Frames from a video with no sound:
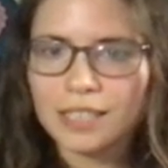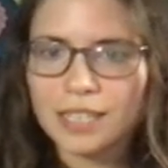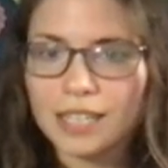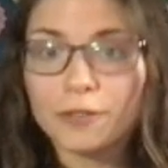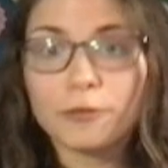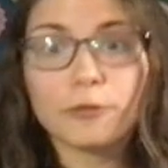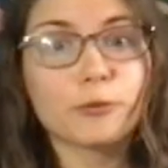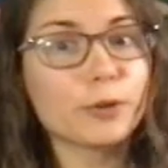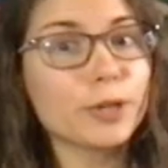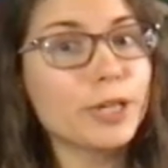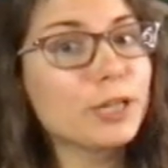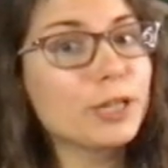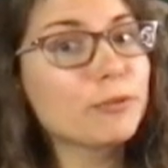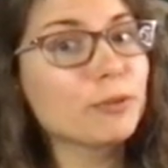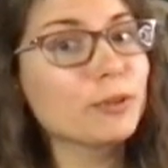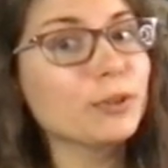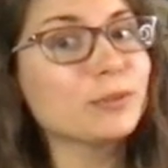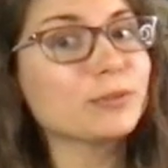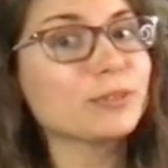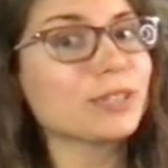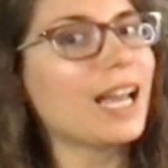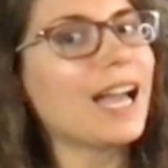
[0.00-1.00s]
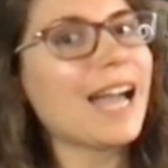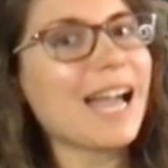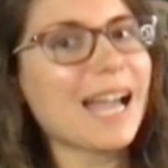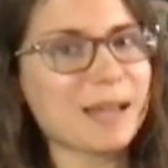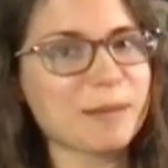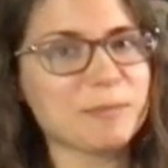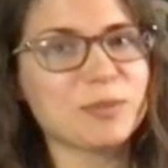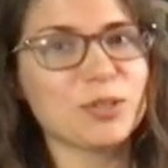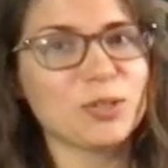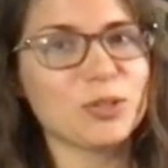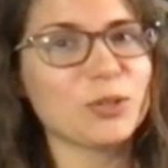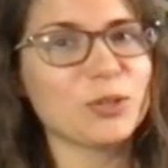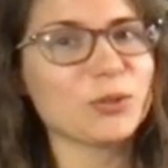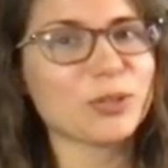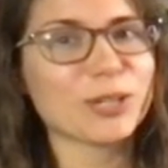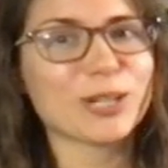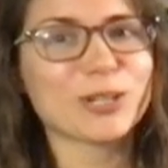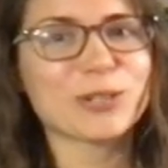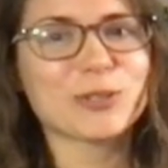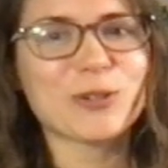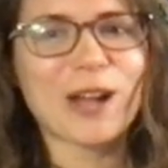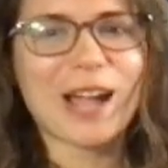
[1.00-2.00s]
3 crews,
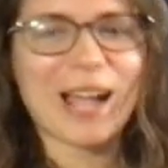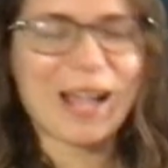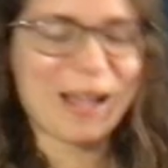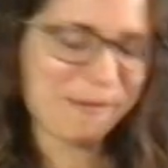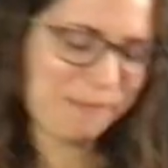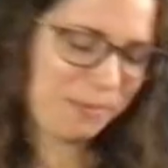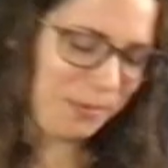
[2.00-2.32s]
absolutely a trap.